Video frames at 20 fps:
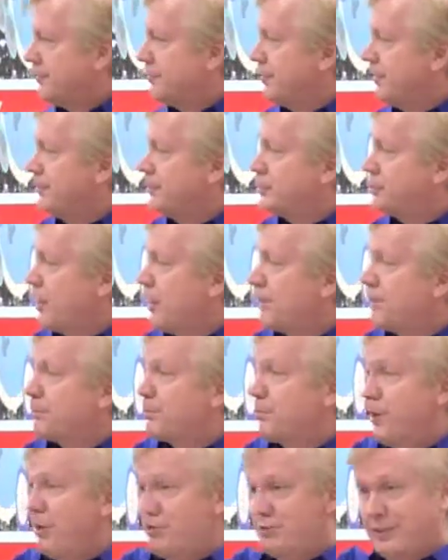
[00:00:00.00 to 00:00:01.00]
got Forever Sharp
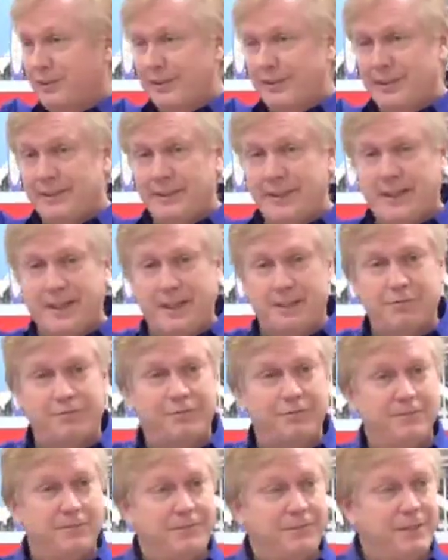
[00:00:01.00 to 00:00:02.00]
Pro Fillet Knife.
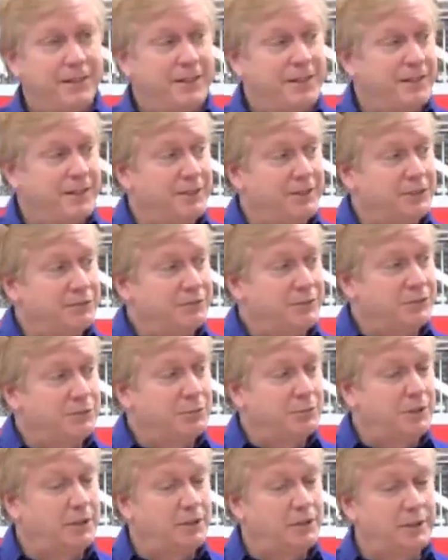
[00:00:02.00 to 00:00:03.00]
Any hunting
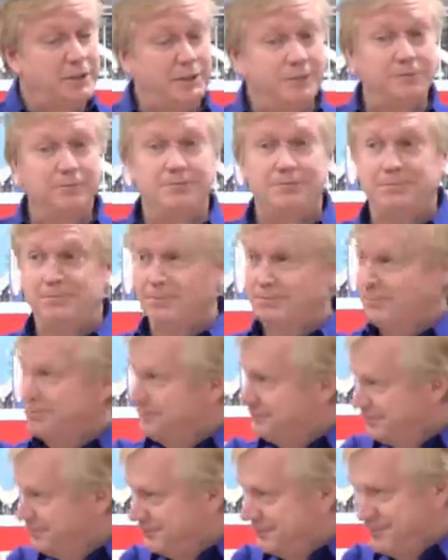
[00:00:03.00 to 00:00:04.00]
fishermen in here?
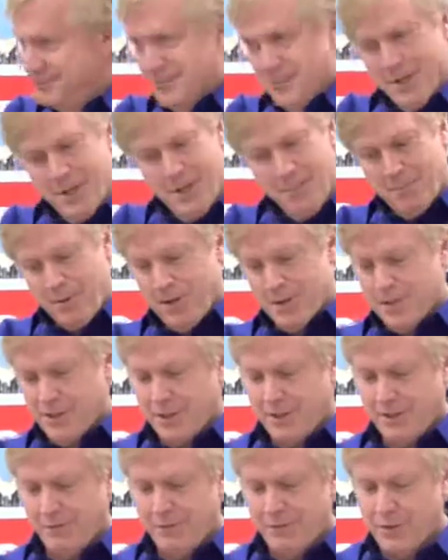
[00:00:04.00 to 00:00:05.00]
Best
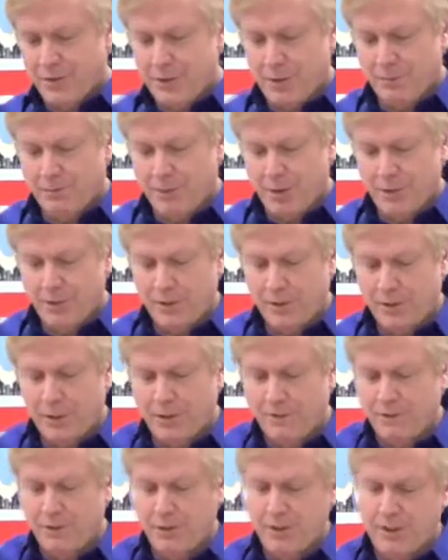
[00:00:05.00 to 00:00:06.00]
hunting, fishing, boning
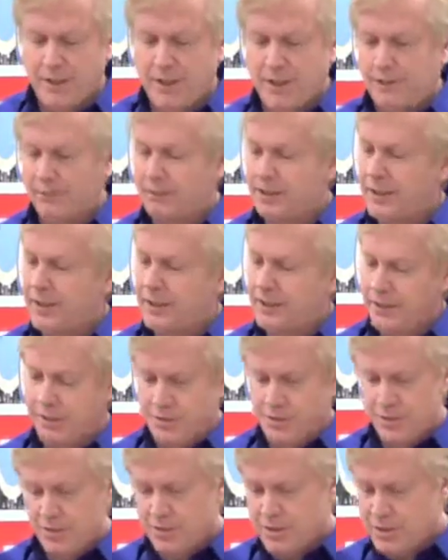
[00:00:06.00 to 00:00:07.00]
knife you can have right here.
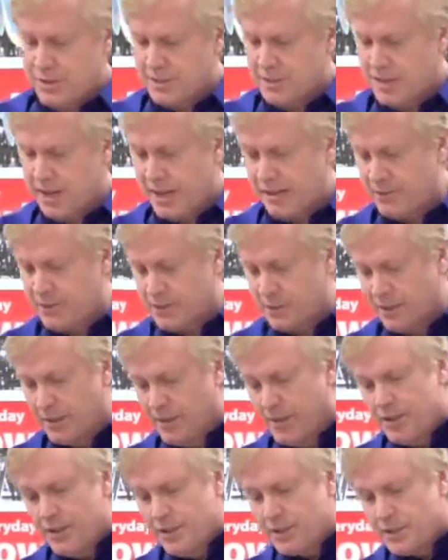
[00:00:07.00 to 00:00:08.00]
Use this knife to
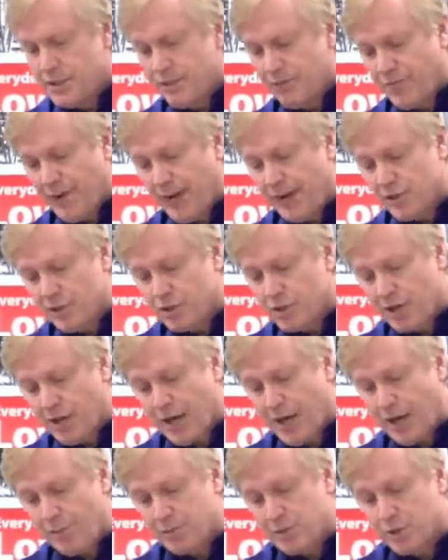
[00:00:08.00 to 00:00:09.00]
defat your
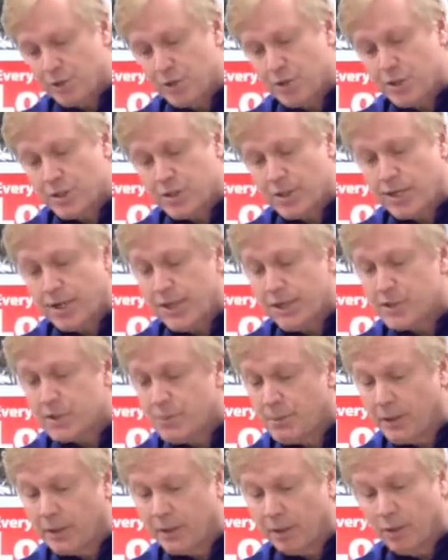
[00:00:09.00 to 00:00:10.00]
chops, your steaks,
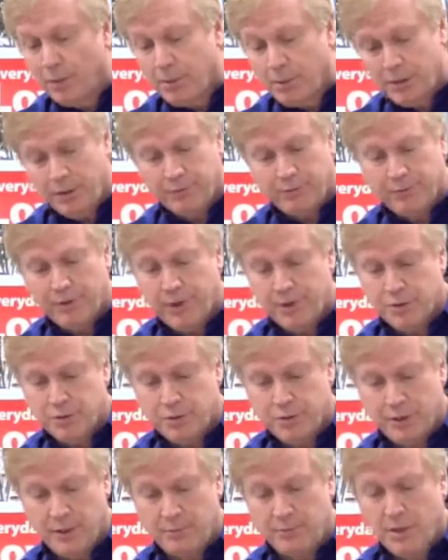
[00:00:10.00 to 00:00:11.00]
make your own butterfly
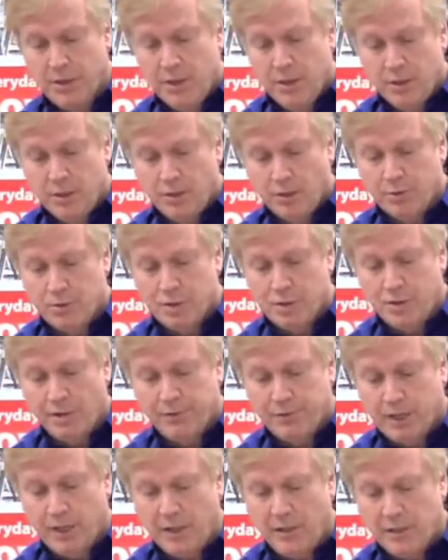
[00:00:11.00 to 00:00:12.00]
shrimp, your own
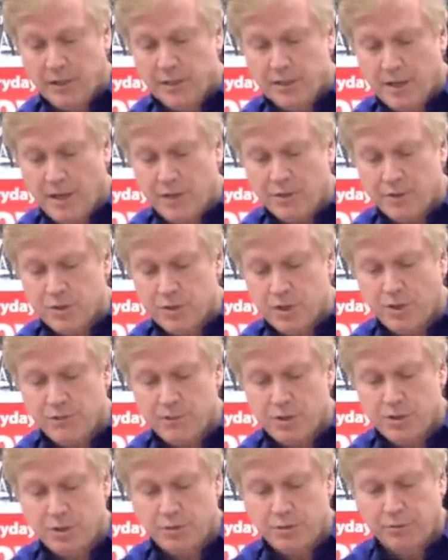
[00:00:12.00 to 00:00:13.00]
stuffed cutlets. Save yourself
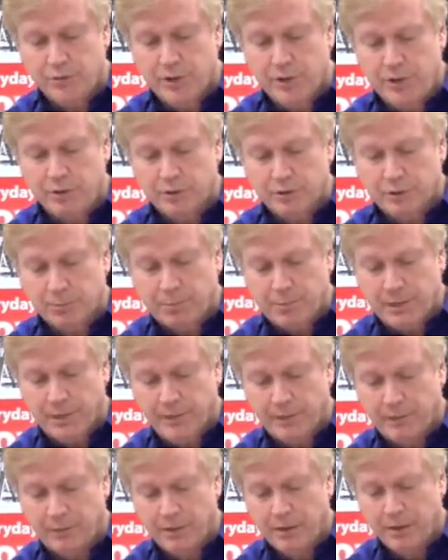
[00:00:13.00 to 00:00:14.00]
$2 to $3 a
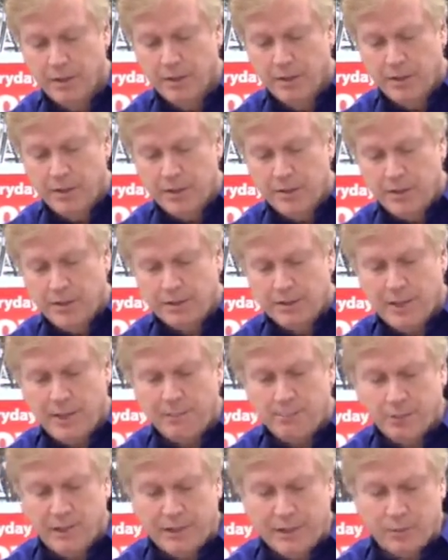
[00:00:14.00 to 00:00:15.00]
pound. Take
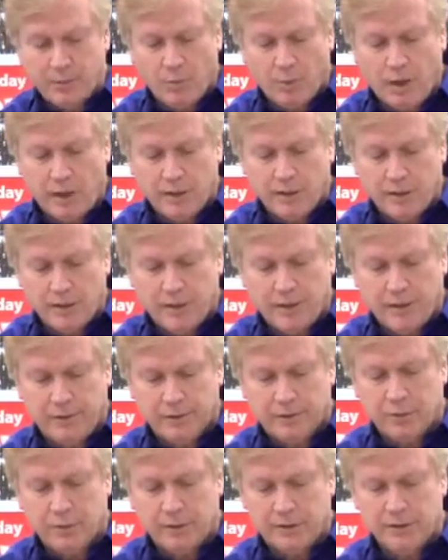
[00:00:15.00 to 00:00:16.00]
that blade and walk it in
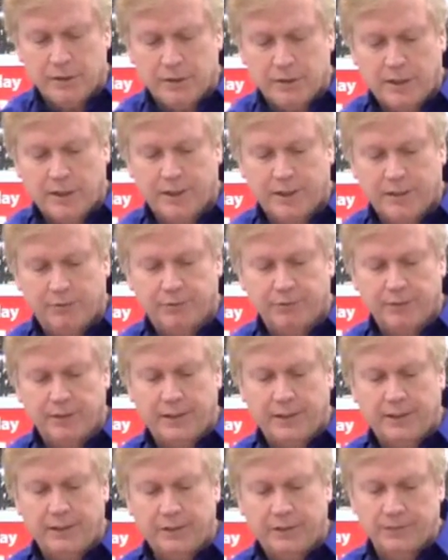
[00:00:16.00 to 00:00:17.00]
there between the skin and the
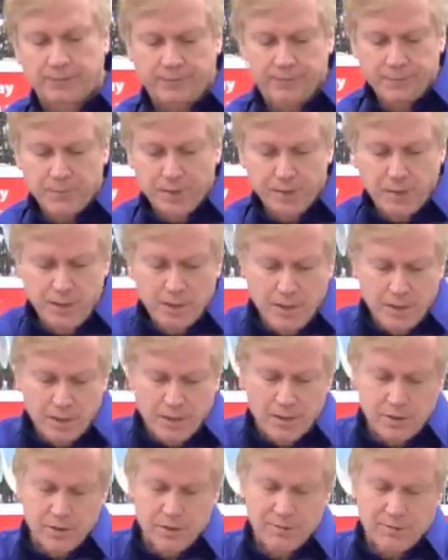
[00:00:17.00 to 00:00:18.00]
flesh.
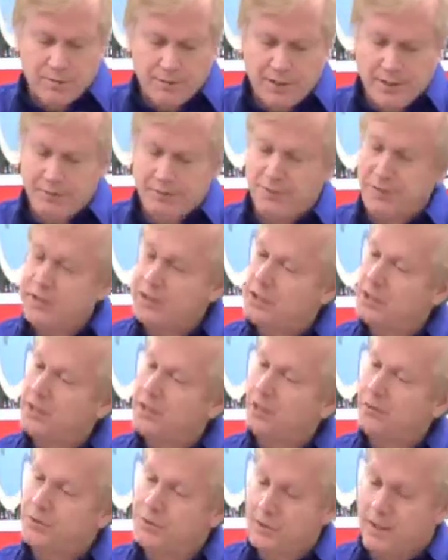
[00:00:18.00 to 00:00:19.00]
You just fillet fish in
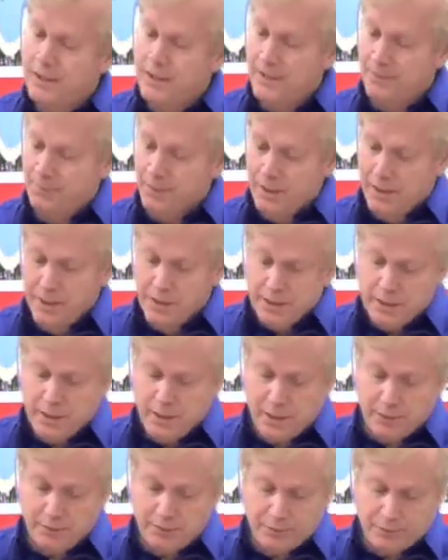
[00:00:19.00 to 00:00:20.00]
no time.
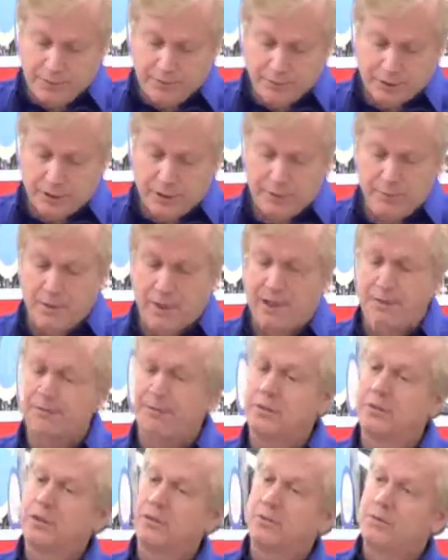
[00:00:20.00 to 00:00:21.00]
Take on the Forever Sharp knife
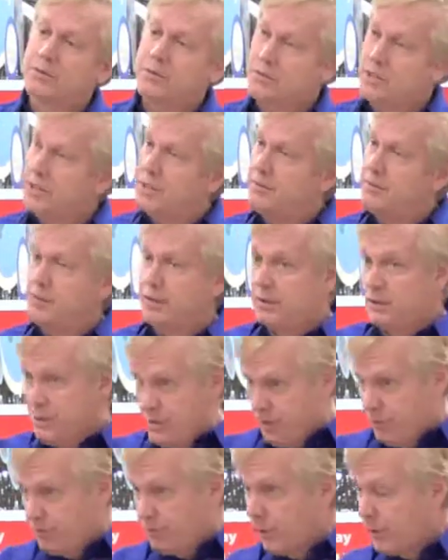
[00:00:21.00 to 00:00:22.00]
and you're going to receive our
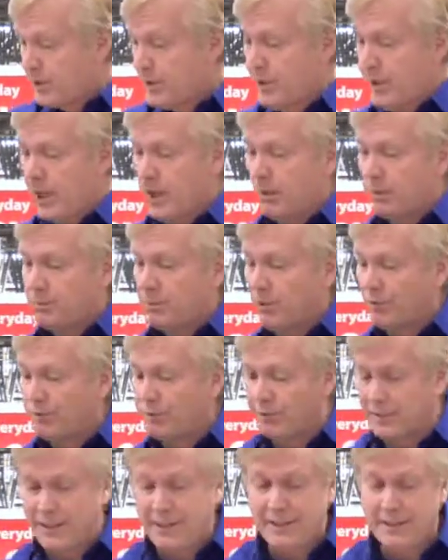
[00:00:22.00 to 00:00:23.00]
$40 Pro
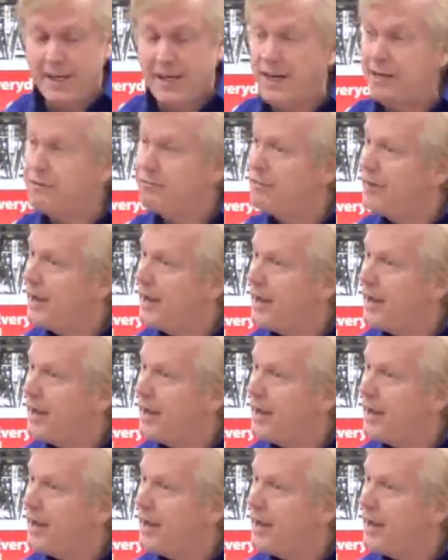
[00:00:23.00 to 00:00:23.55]
Fillet knife